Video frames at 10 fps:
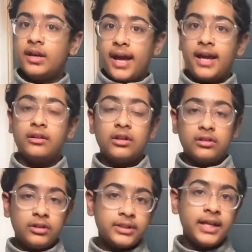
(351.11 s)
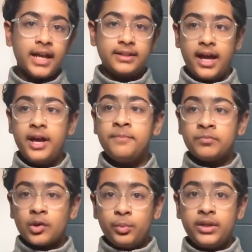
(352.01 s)
And looking at
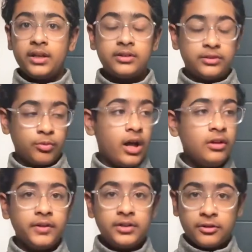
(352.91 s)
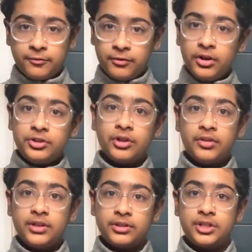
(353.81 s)
that, we could delve into further
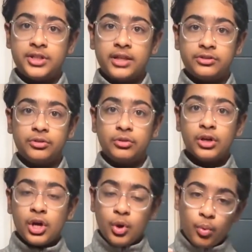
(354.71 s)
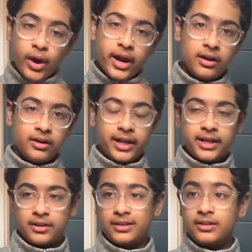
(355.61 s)
research as to where
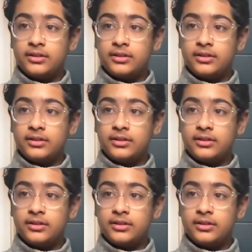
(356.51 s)
like